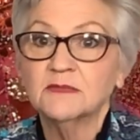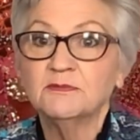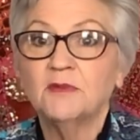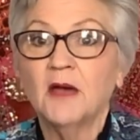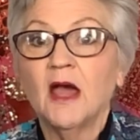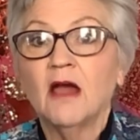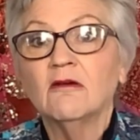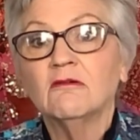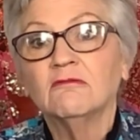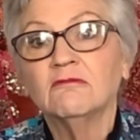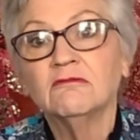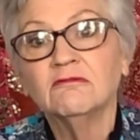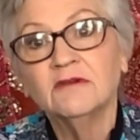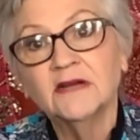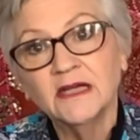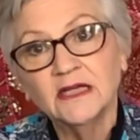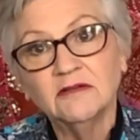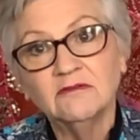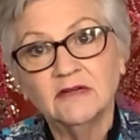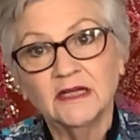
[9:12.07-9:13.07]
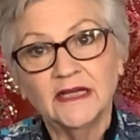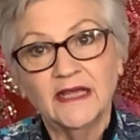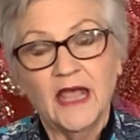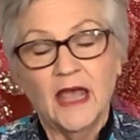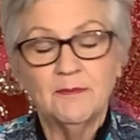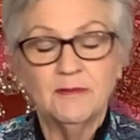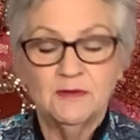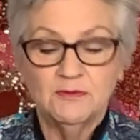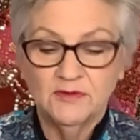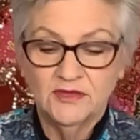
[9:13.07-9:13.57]
But really, really
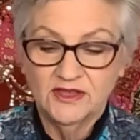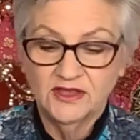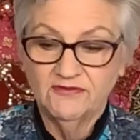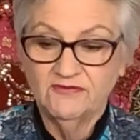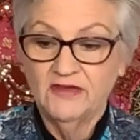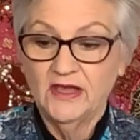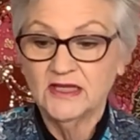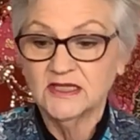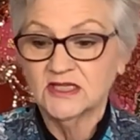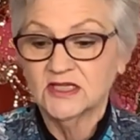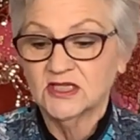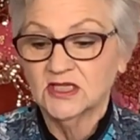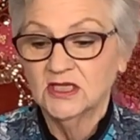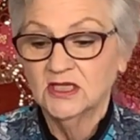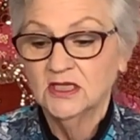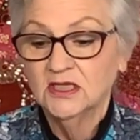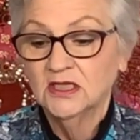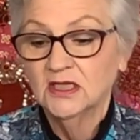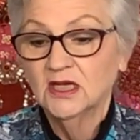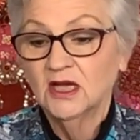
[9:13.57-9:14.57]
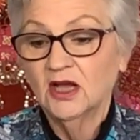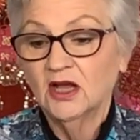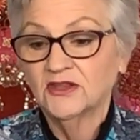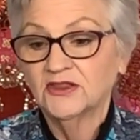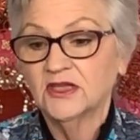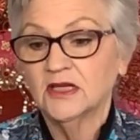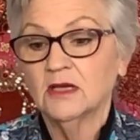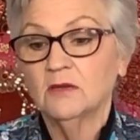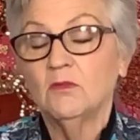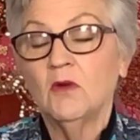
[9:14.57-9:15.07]
happy with the vest. I
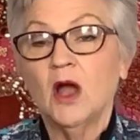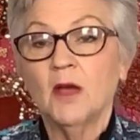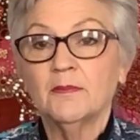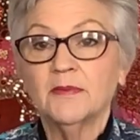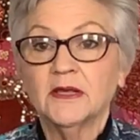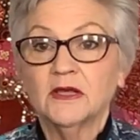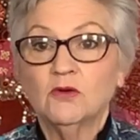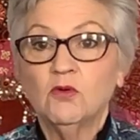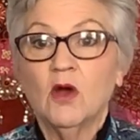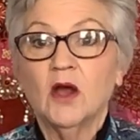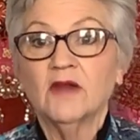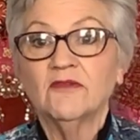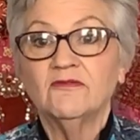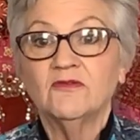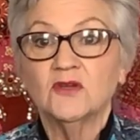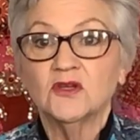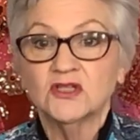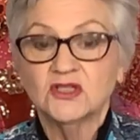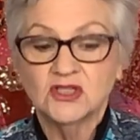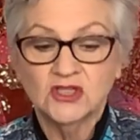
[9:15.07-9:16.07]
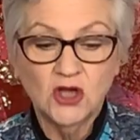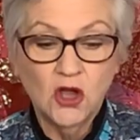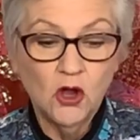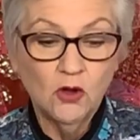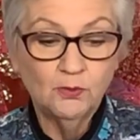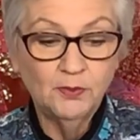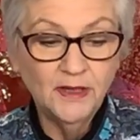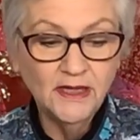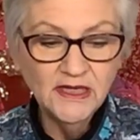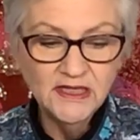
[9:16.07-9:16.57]
think it might be quite a versatile
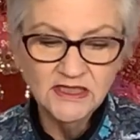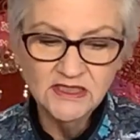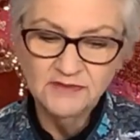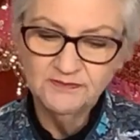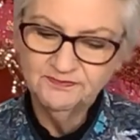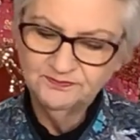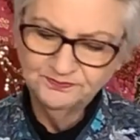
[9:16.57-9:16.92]
piece.